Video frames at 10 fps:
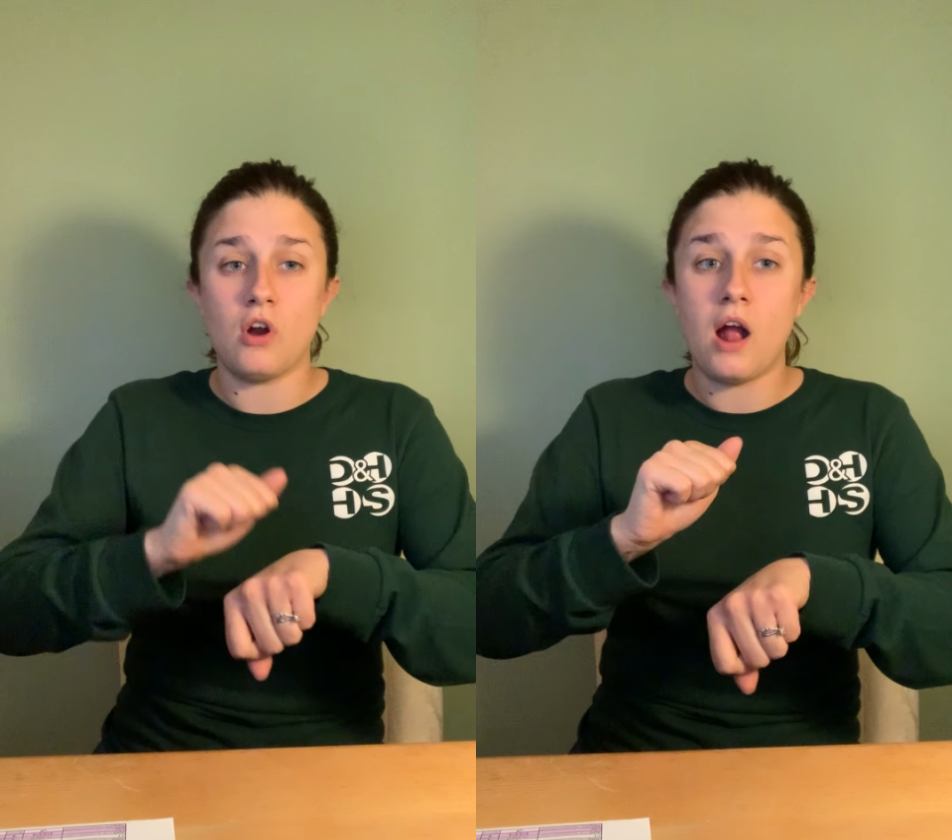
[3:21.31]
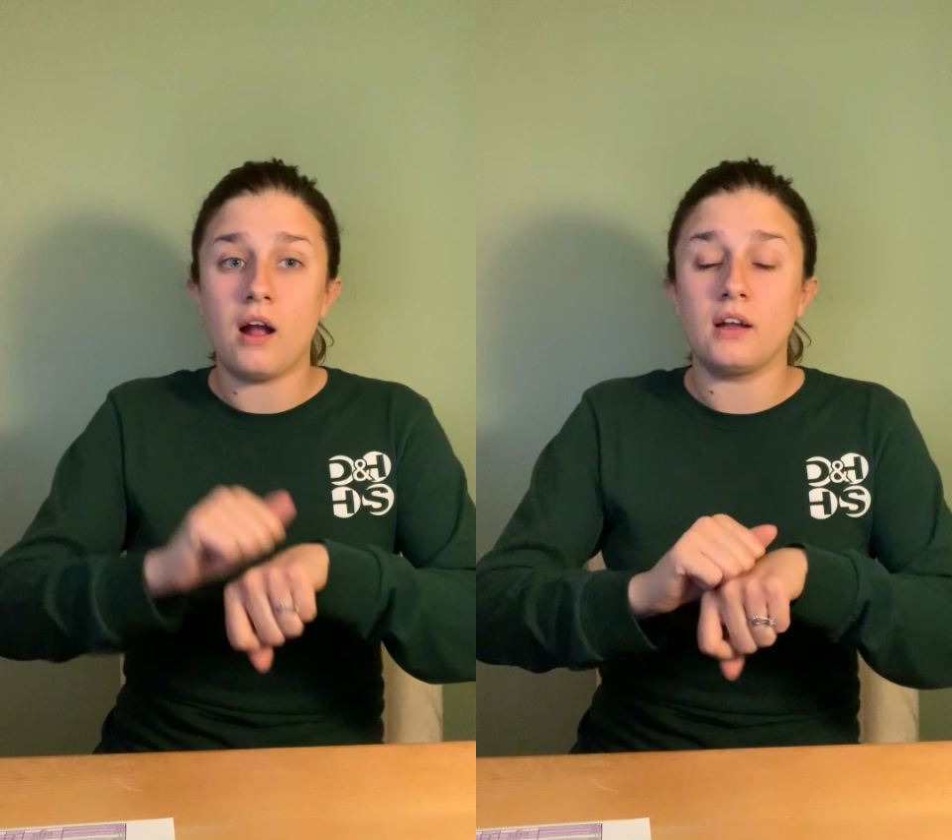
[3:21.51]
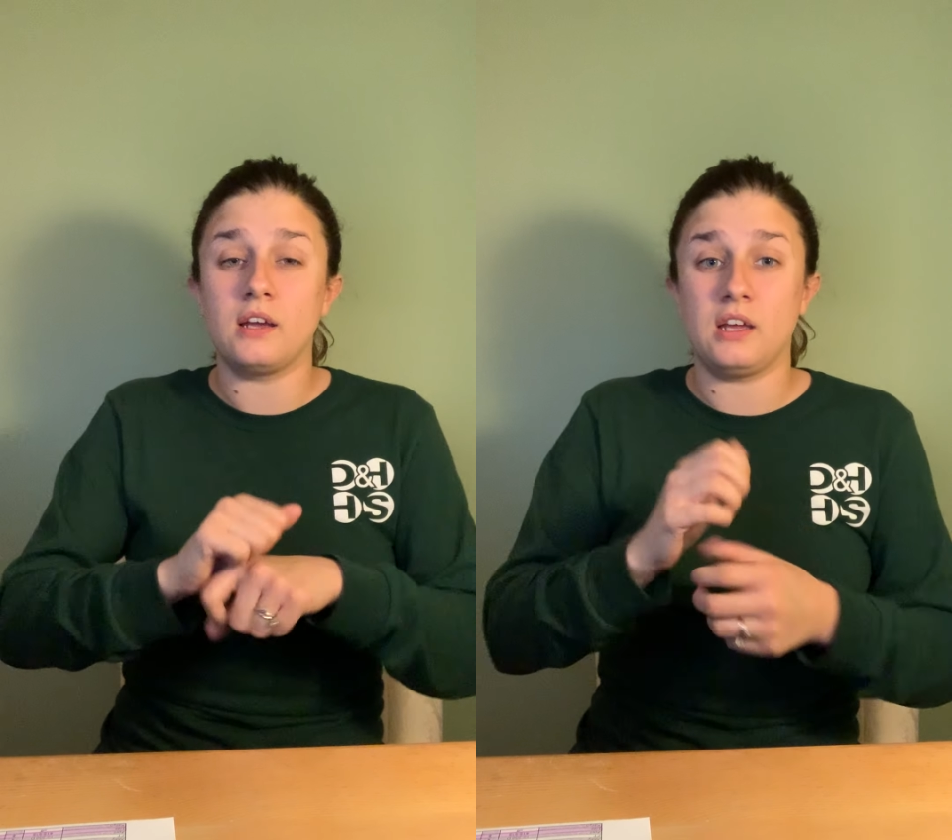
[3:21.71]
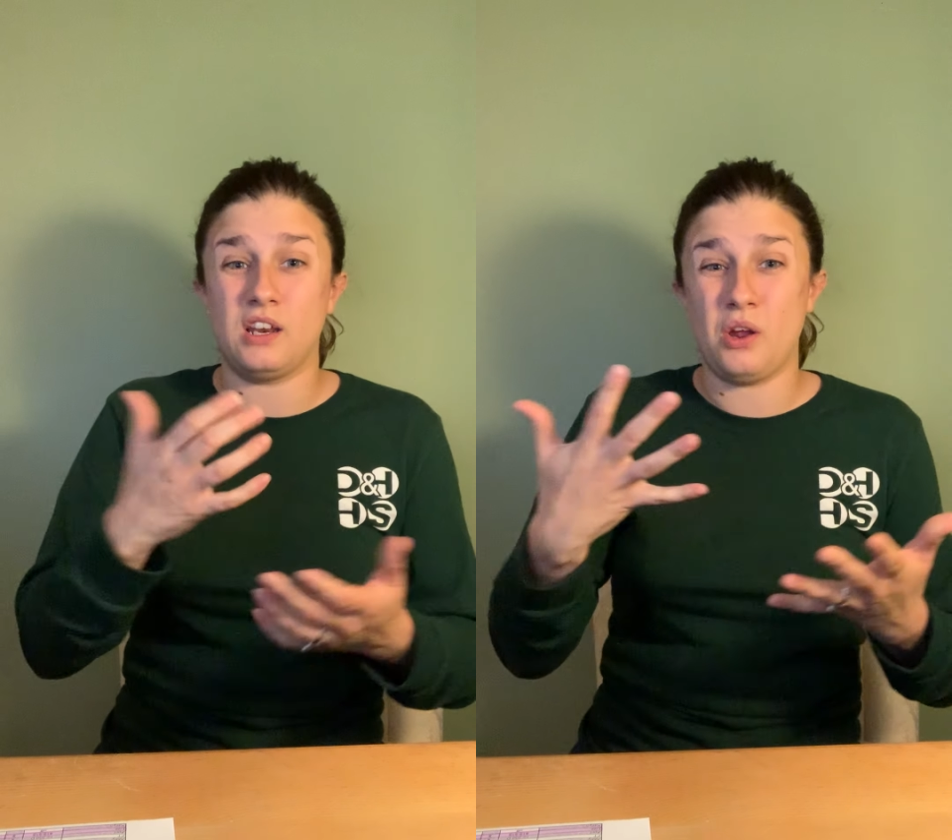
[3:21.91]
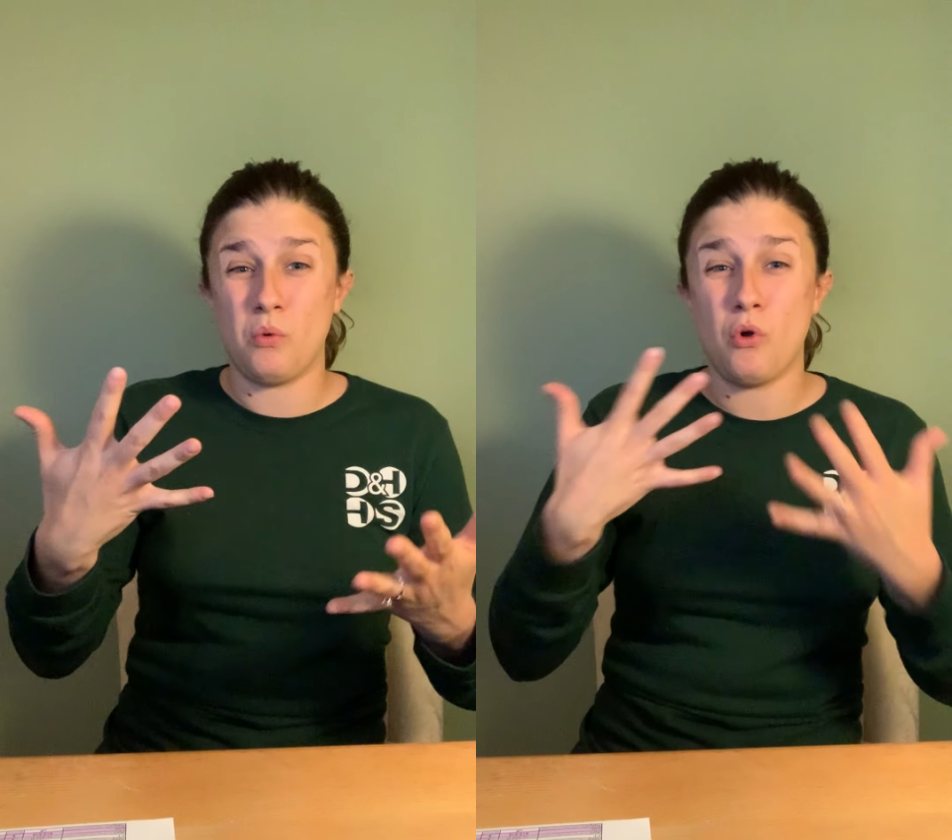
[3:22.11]
and give
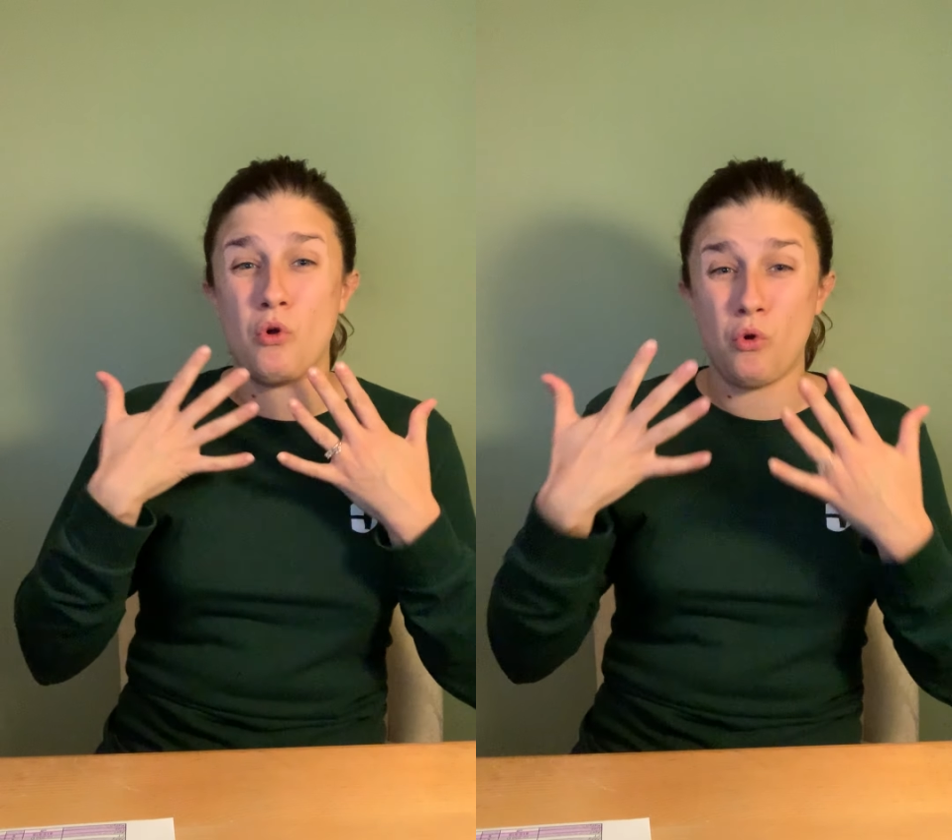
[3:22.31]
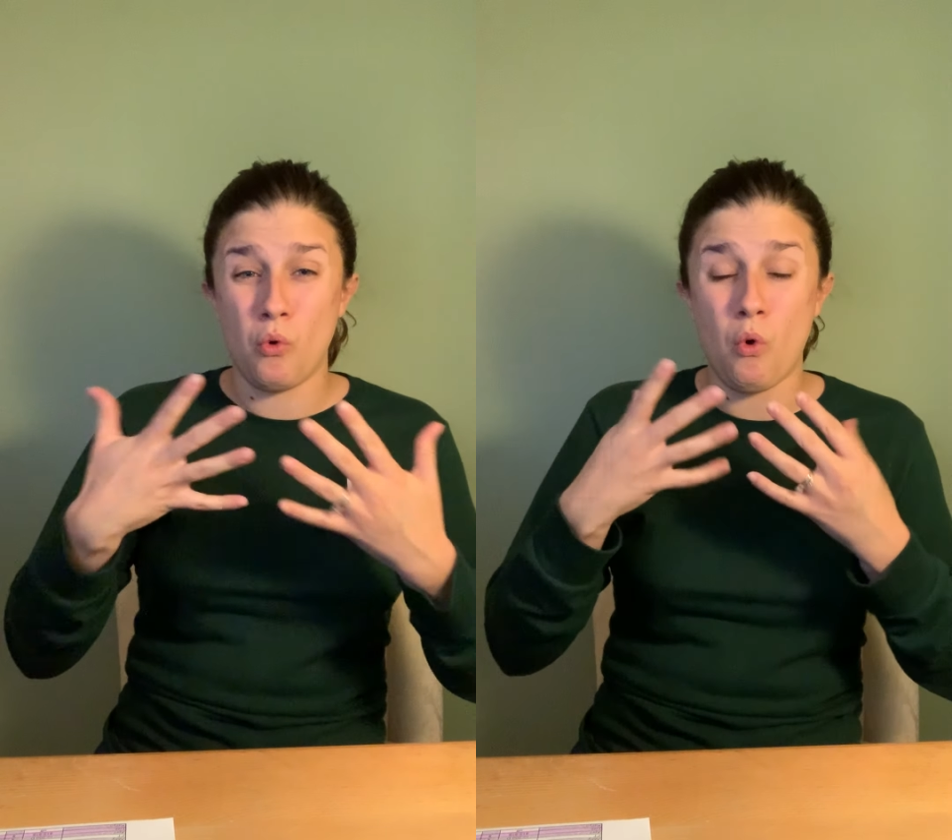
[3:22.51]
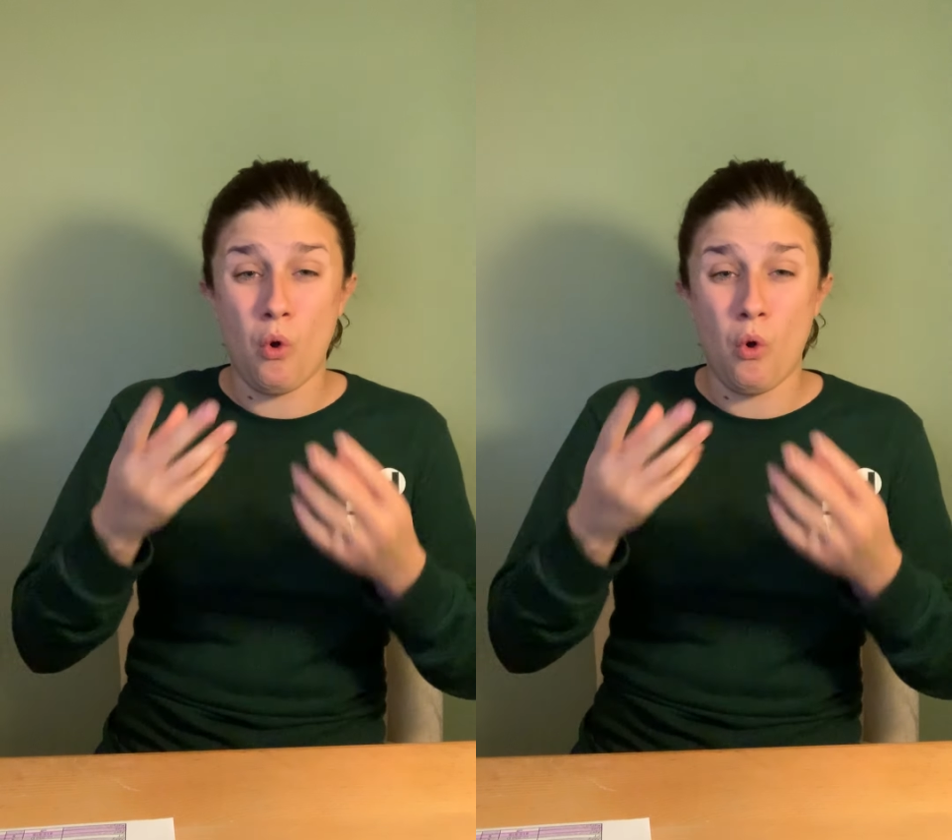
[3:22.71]
us something with